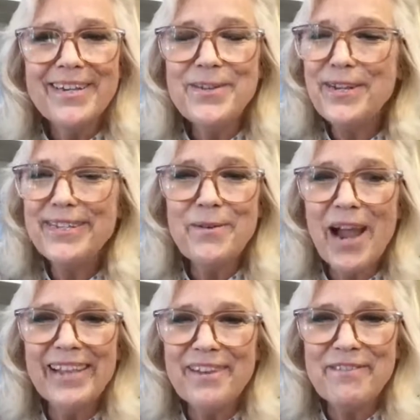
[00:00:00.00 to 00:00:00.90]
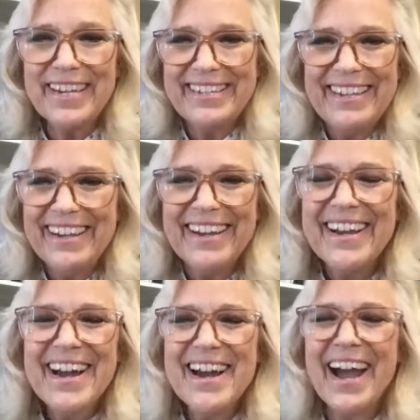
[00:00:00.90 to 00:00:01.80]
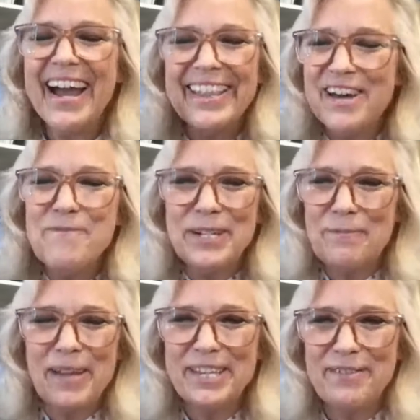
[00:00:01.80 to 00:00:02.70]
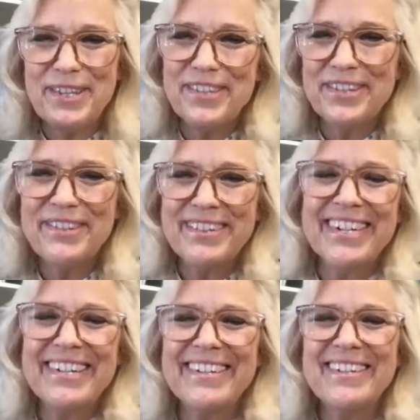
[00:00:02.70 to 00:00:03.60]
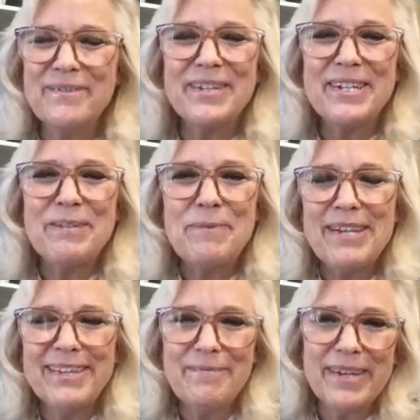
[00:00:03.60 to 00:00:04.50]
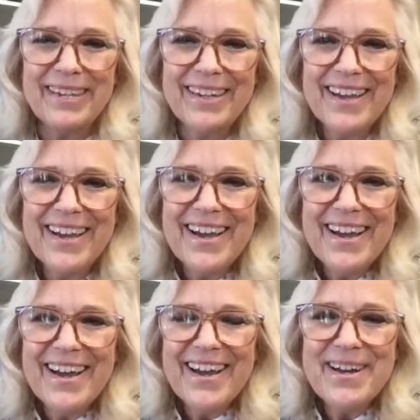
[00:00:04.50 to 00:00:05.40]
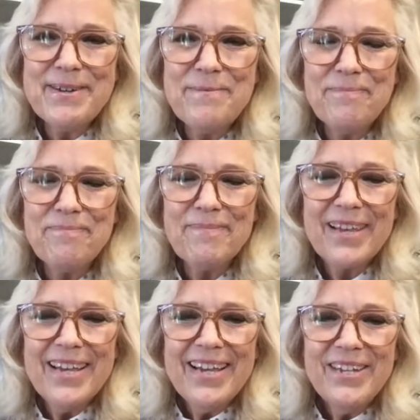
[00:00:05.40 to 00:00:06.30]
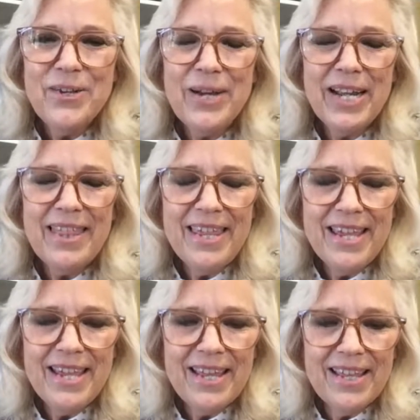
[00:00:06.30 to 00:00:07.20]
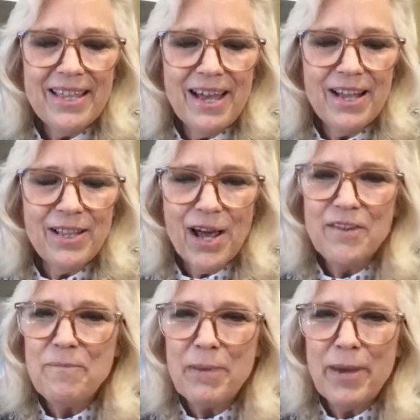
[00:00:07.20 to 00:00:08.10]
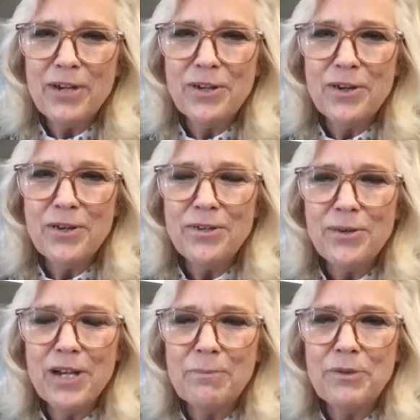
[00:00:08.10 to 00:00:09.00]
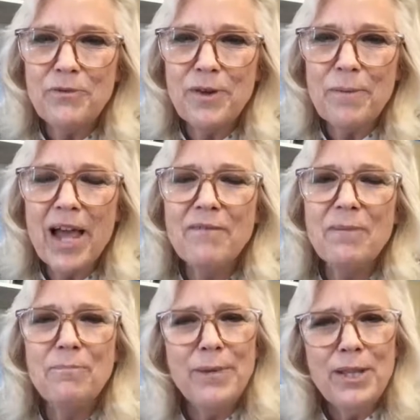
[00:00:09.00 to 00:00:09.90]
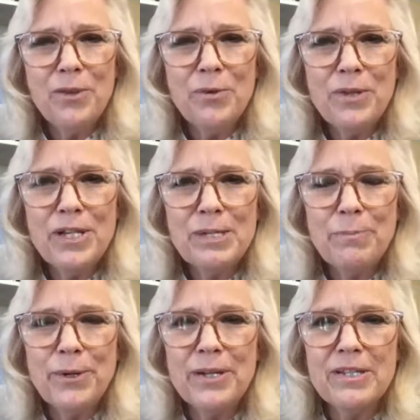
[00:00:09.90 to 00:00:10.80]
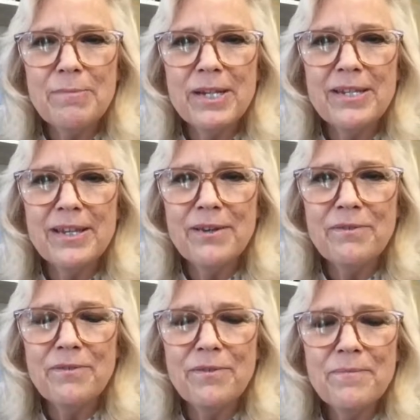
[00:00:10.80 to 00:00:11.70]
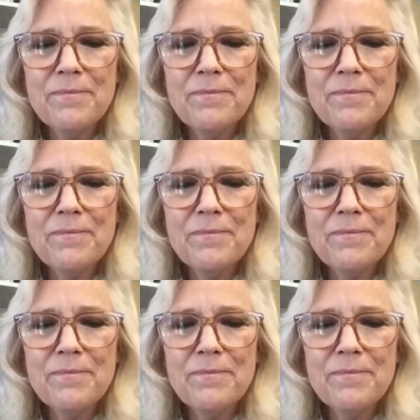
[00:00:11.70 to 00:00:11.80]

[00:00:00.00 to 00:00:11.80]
You can see why I love this. I love what's best for the children. It just really speaks to me. And I think a lot of my passion also comes from having been through the experience myself